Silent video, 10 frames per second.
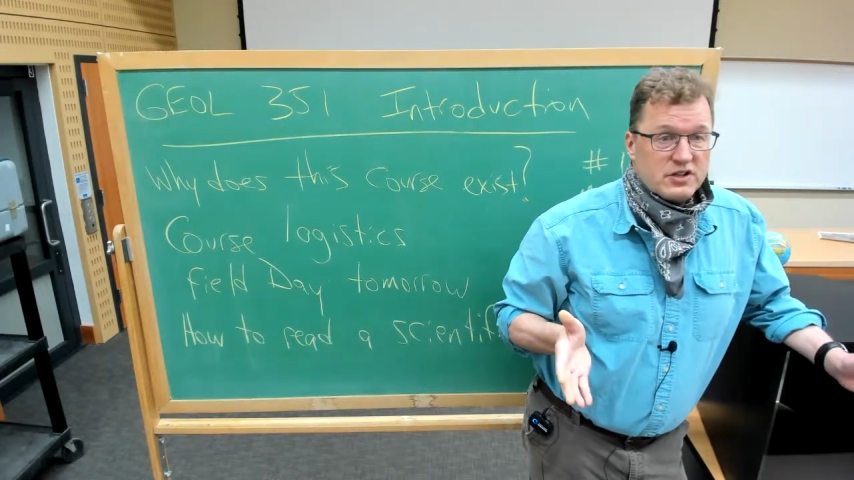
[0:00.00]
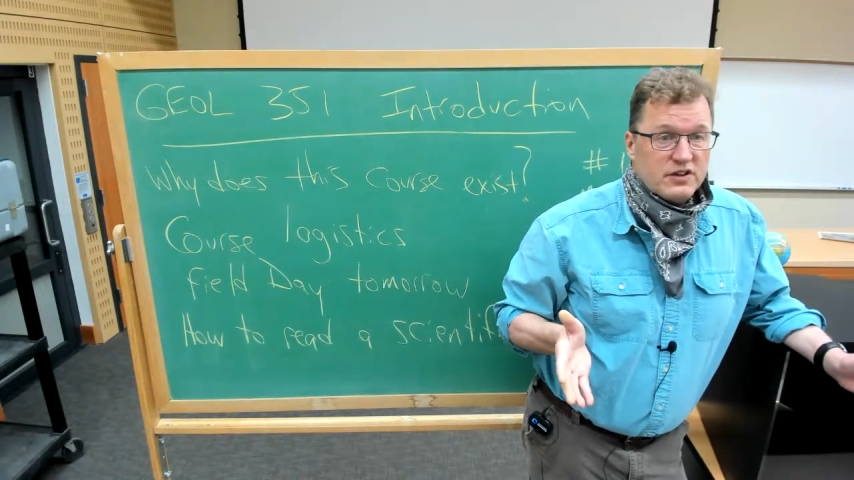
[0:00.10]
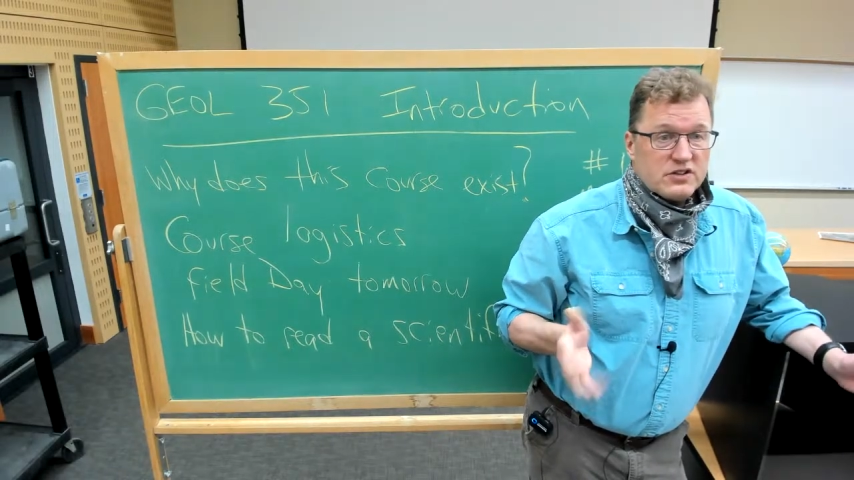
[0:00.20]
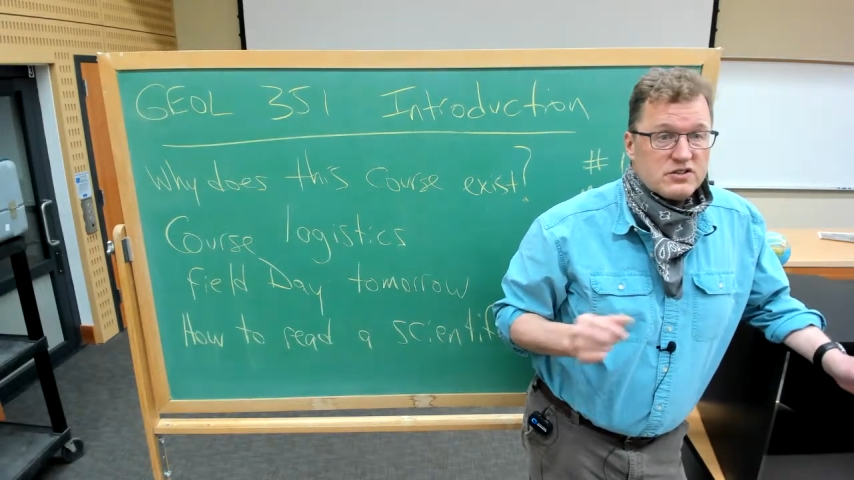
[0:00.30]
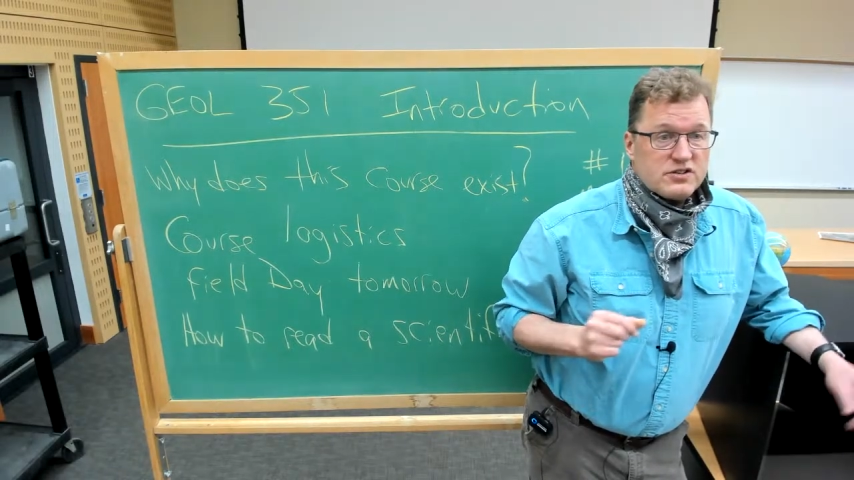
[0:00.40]

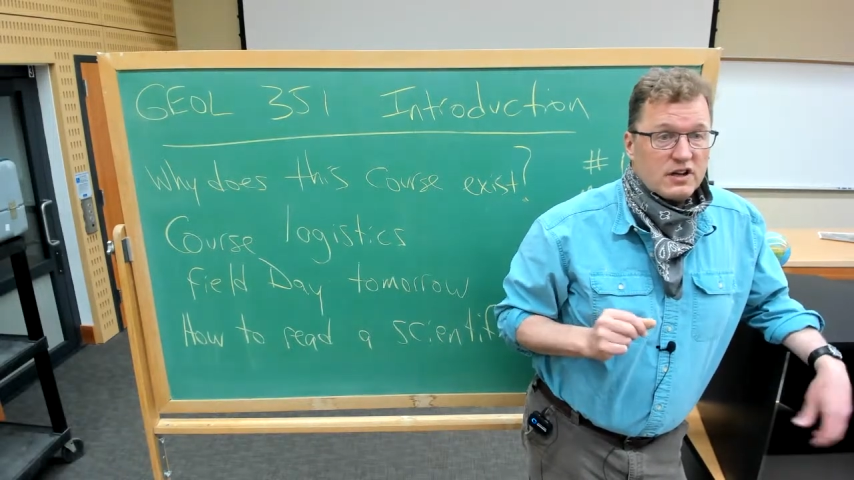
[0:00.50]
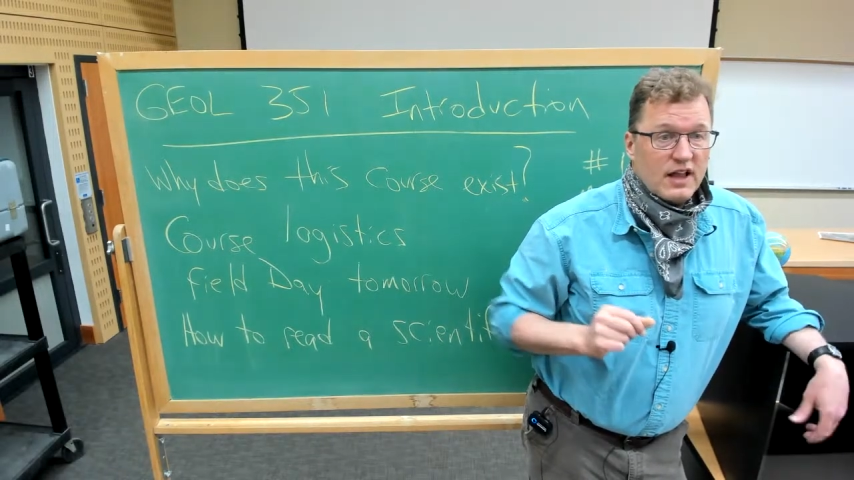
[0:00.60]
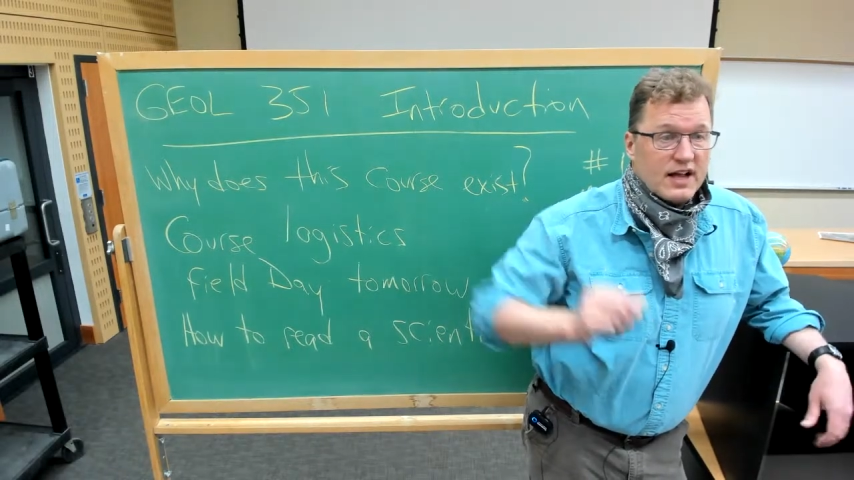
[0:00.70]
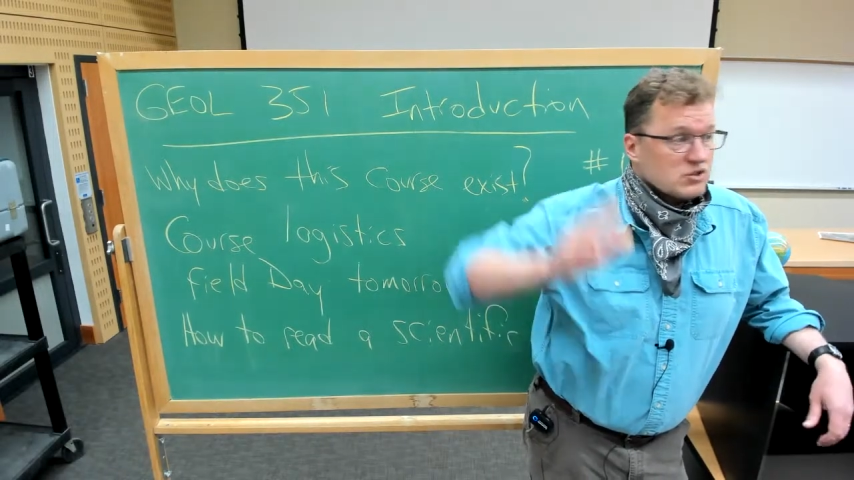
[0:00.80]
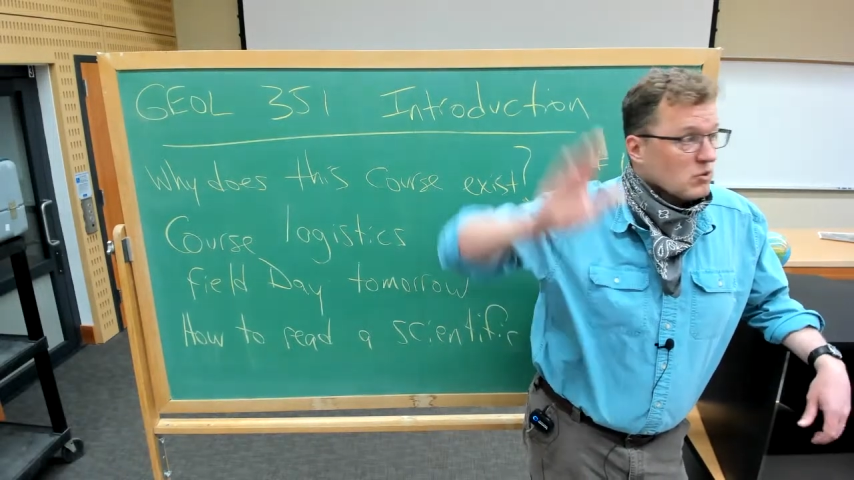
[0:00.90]
and this is your
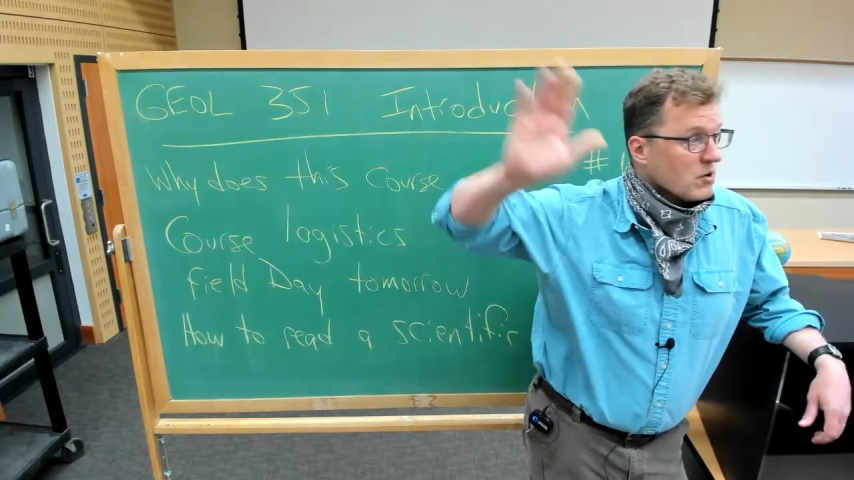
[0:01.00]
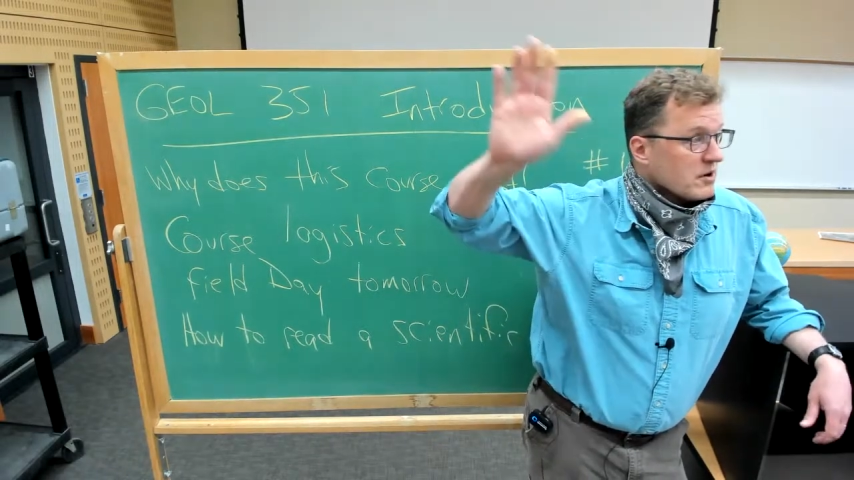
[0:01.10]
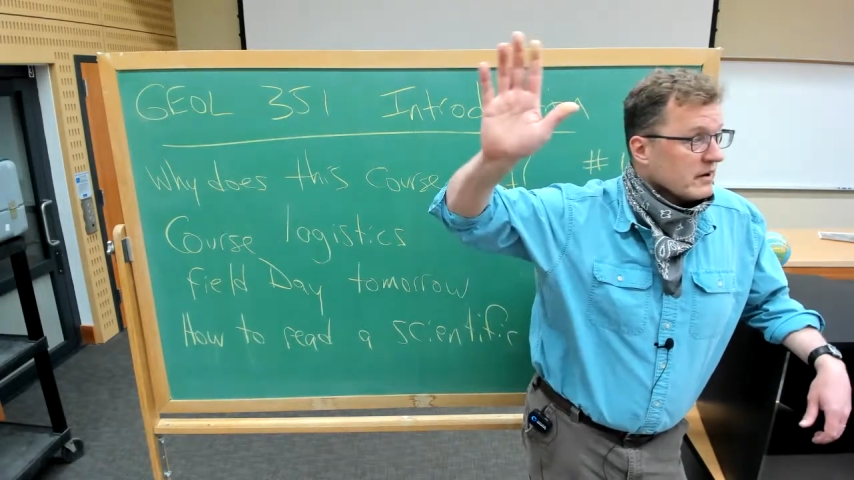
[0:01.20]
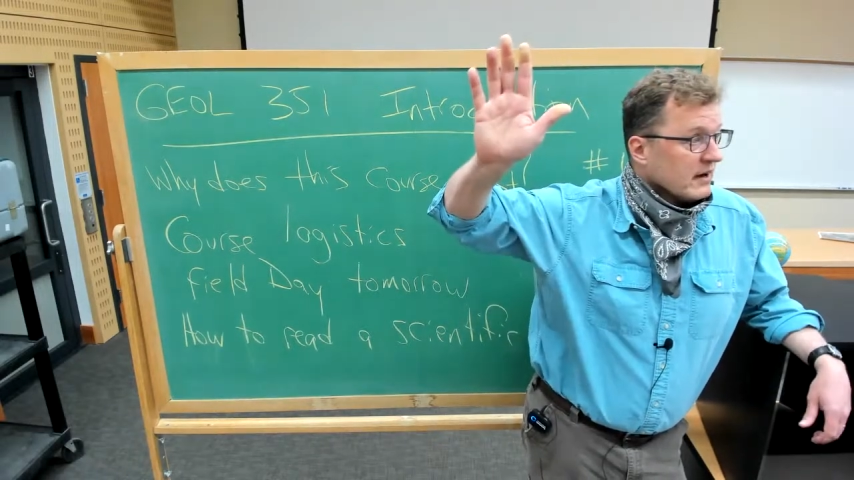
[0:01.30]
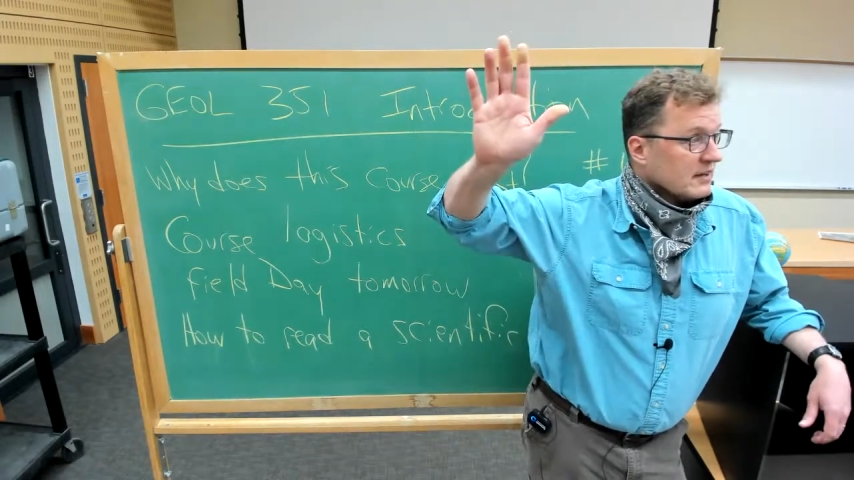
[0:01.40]
last
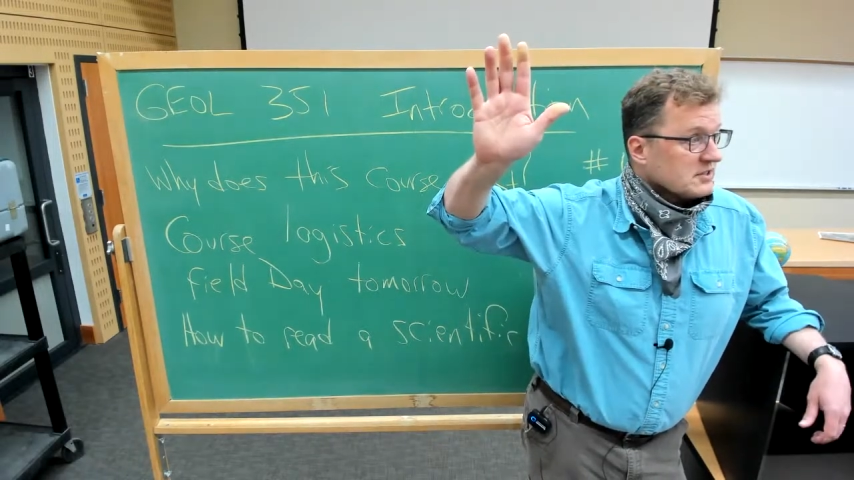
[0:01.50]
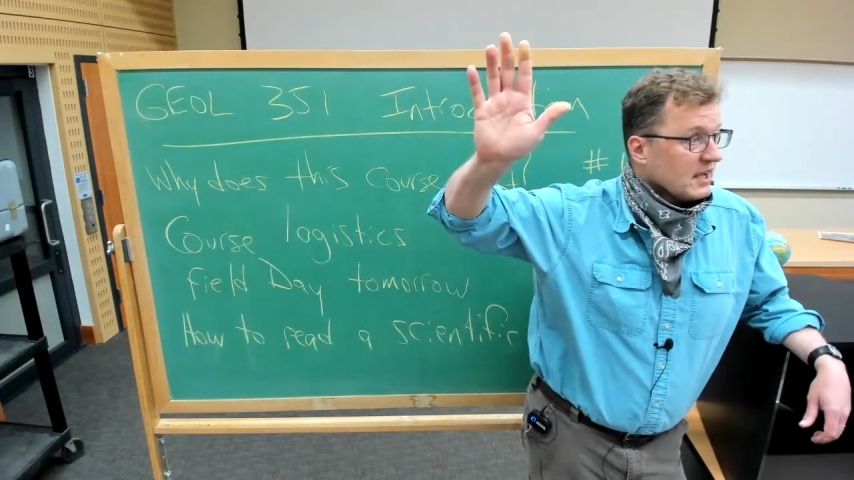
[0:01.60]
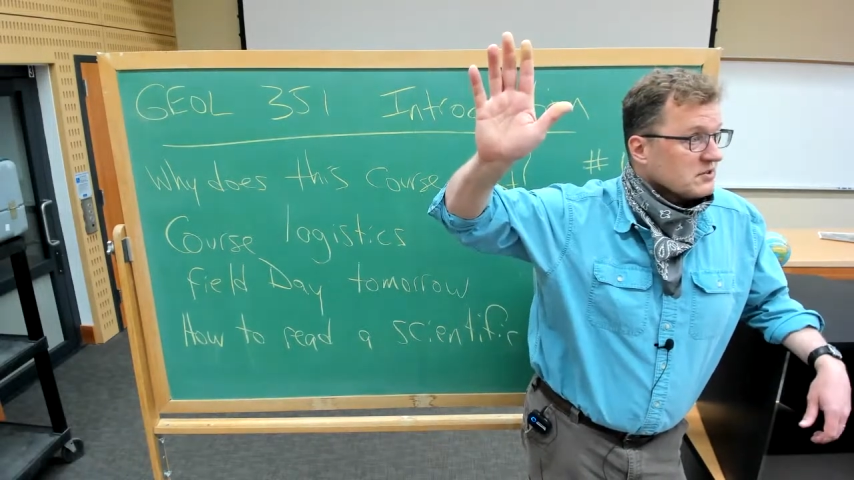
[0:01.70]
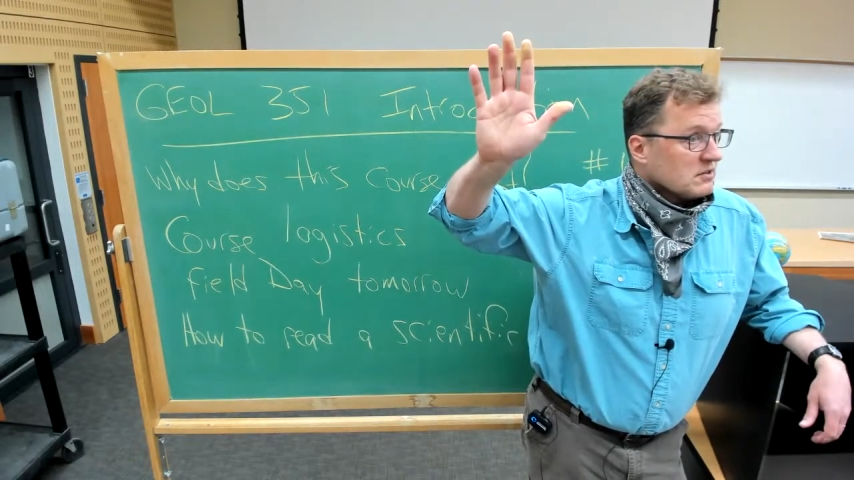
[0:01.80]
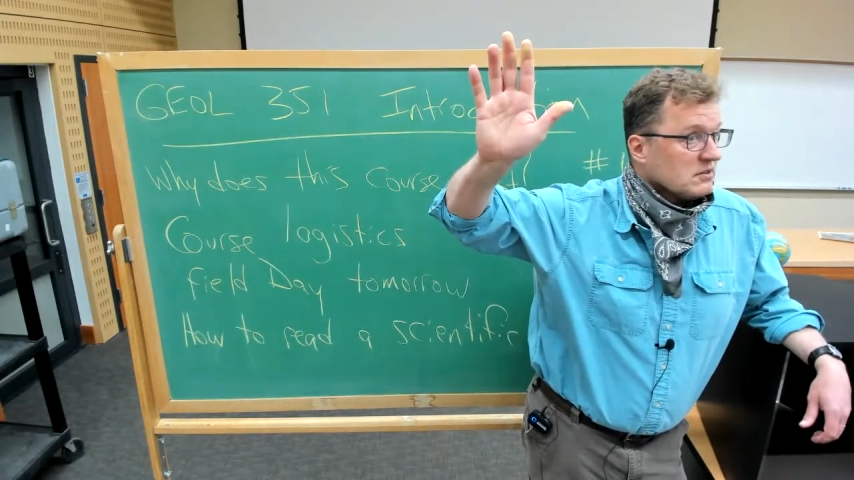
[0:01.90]
quarter here at
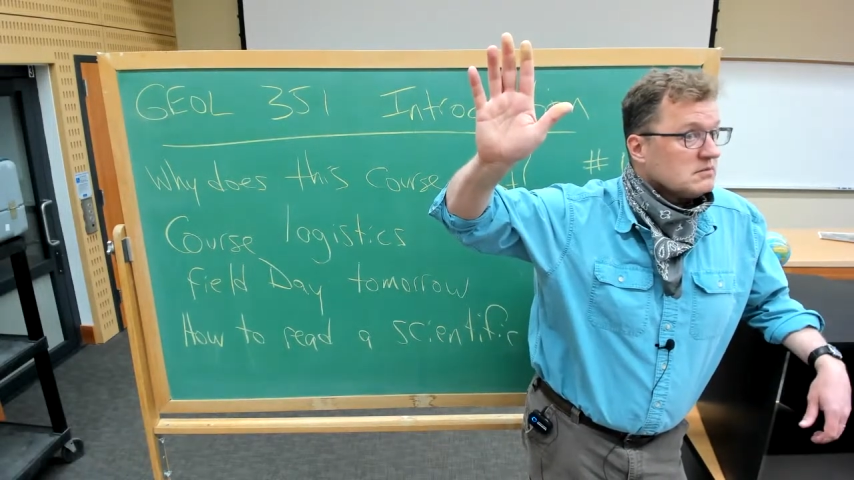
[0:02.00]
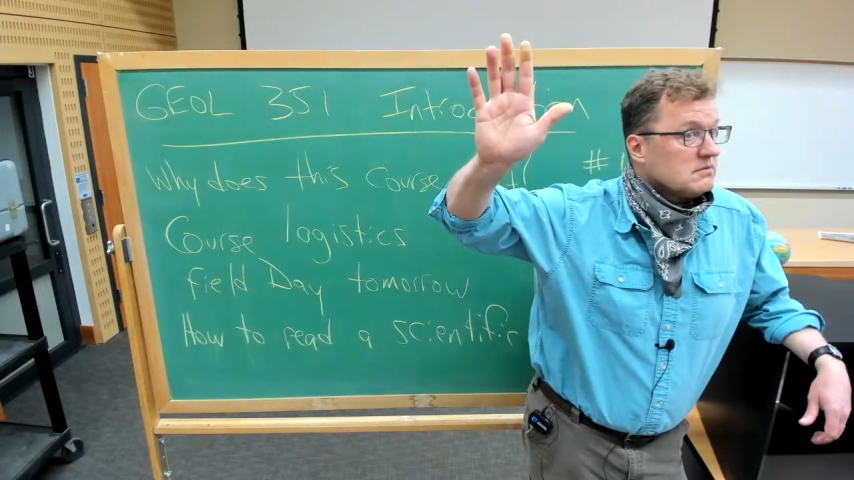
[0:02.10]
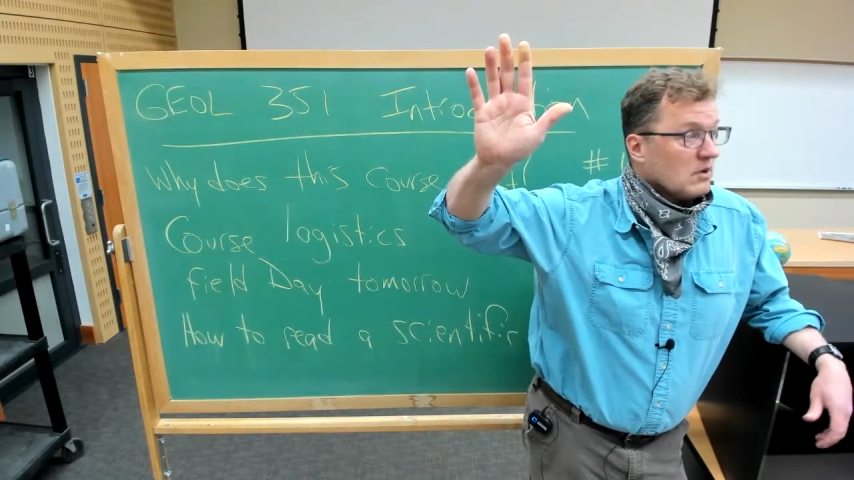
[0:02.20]
Central?